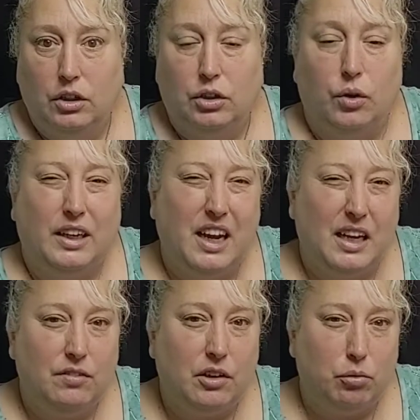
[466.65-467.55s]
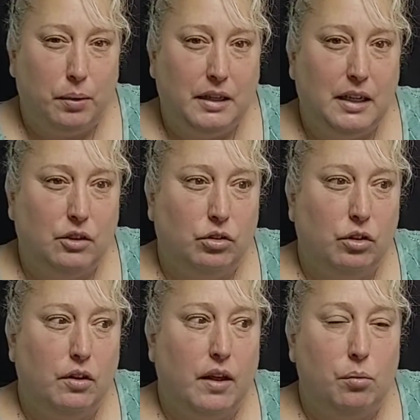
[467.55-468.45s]
So I kind of explained that to
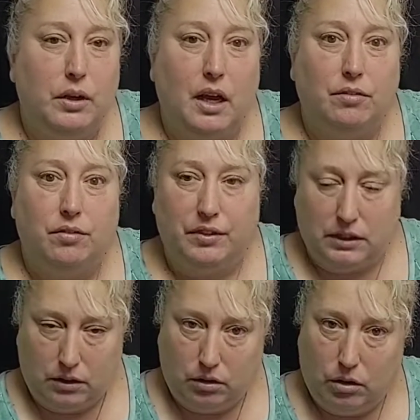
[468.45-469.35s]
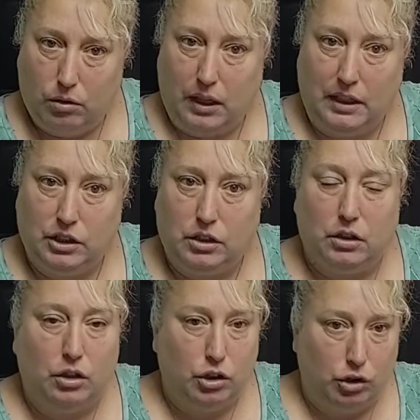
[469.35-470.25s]
her, that we have a physical
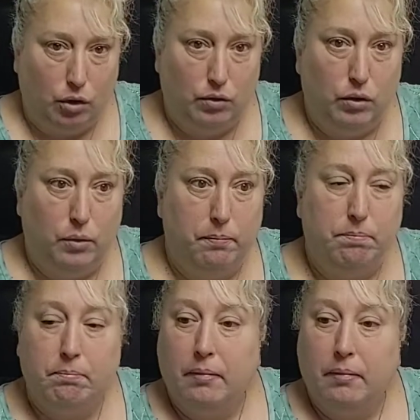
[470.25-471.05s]
location, a showroom,